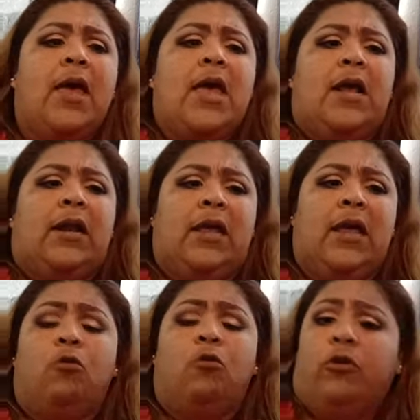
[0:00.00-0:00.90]
Le dije,
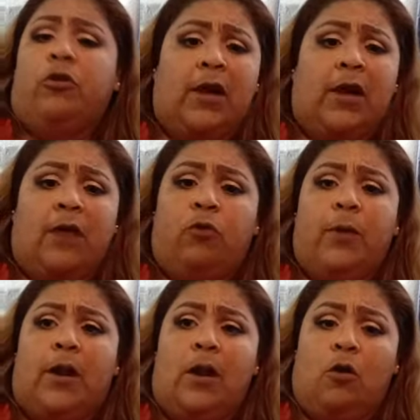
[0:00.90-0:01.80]
no sé si alcanzó a
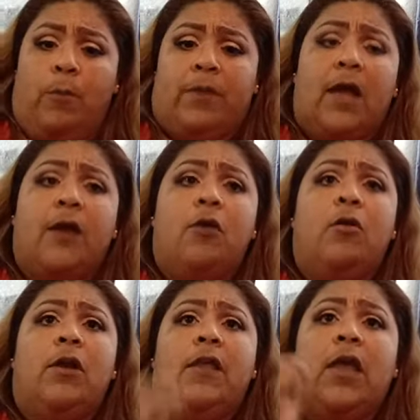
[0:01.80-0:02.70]
ver el comentario.
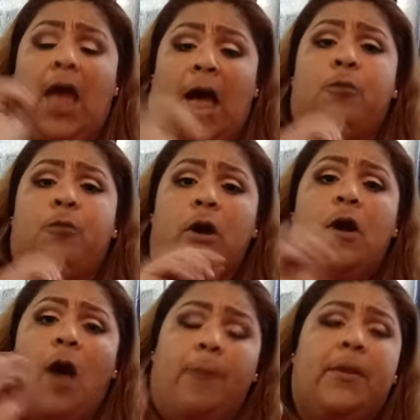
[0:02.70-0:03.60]
Le dije, I put a
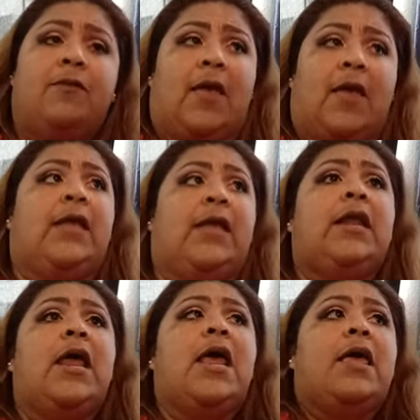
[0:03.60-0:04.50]
comment saying
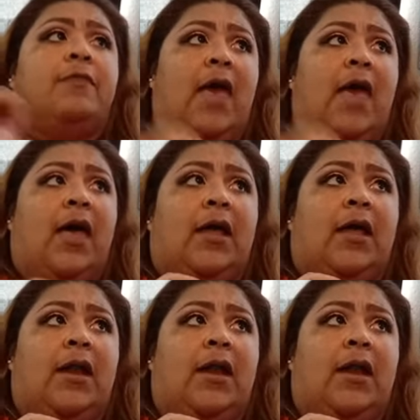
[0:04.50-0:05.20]
that